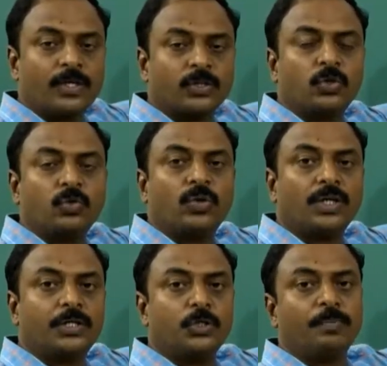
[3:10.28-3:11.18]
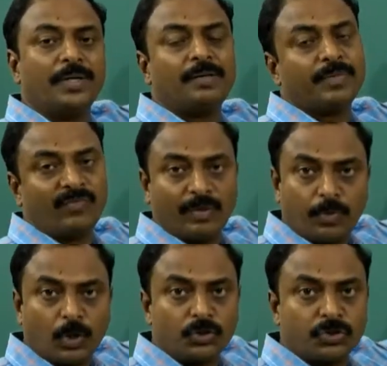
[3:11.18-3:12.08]
So what do you mean by
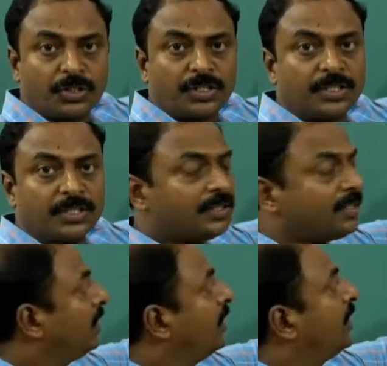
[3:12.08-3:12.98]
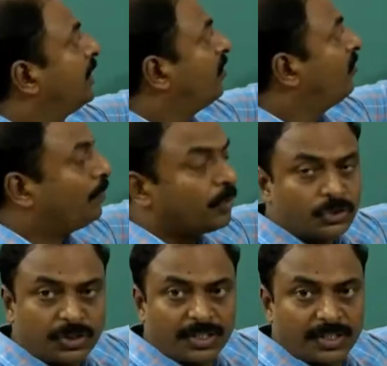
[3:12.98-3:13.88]
web hosting here? The web
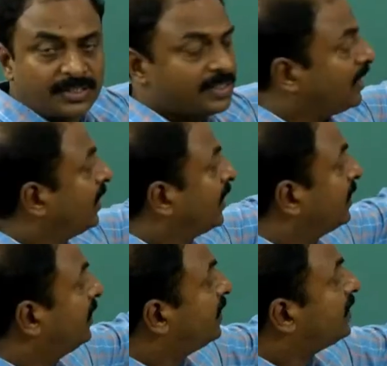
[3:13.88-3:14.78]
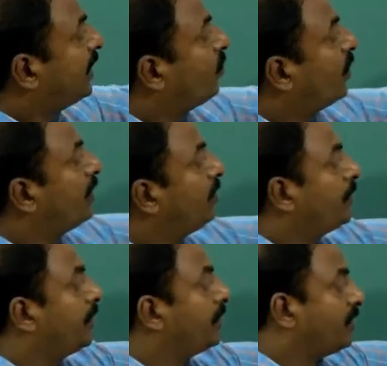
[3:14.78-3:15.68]
hosting is this a one
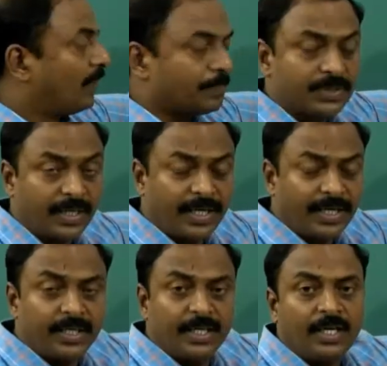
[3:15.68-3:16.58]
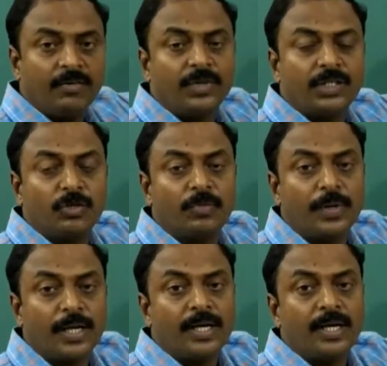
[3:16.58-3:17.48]
particular website which will
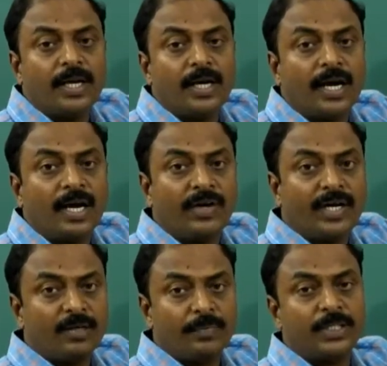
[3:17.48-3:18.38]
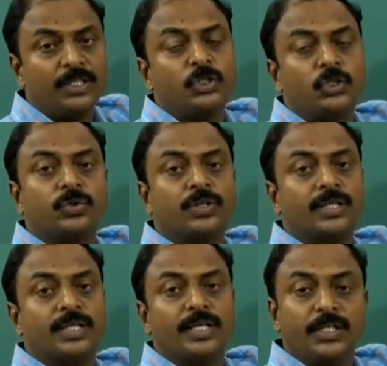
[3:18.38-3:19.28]
be available to
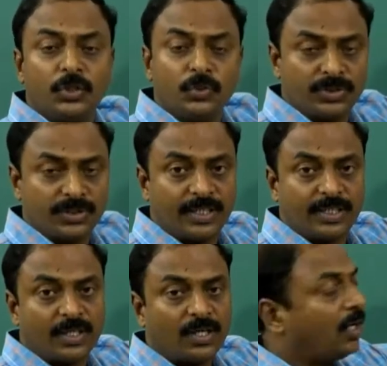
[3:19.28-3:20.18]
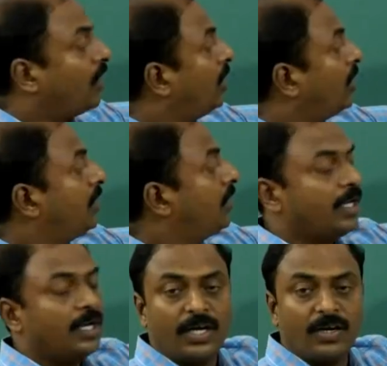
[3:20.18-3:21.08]
the user or
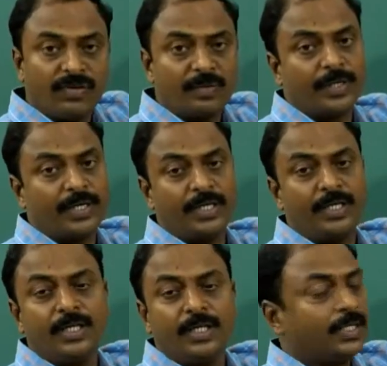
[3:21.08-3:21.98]
everybody,